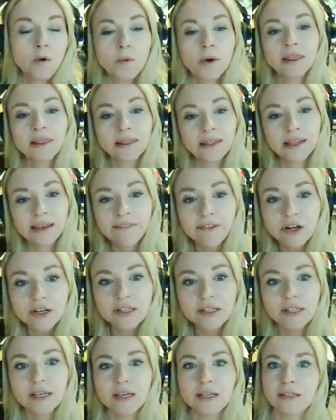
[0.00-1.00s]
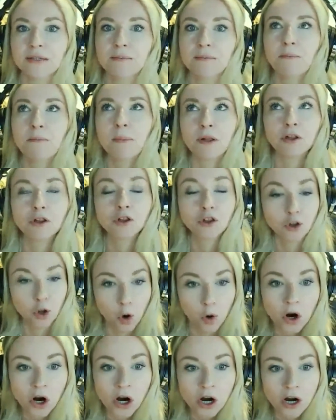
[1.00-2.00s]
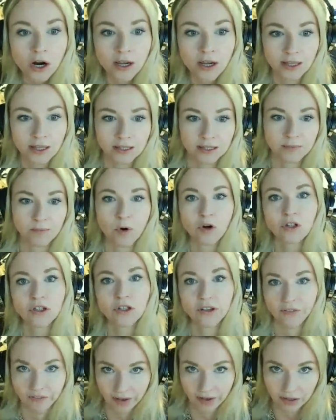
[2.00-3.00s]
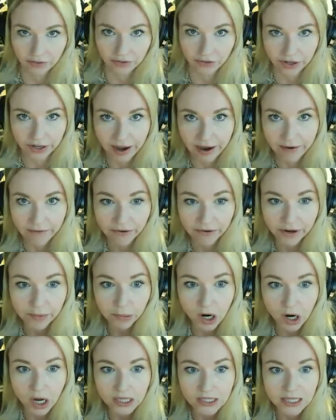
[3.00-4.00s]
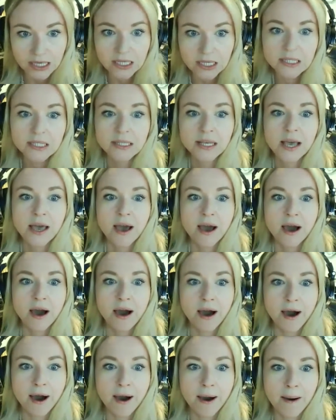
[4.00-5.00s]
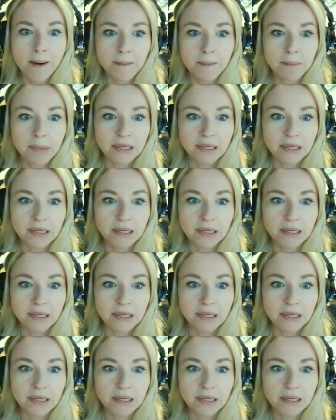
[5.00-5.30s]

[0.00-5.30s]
with livers it's longer it's more difficult recovery process uh,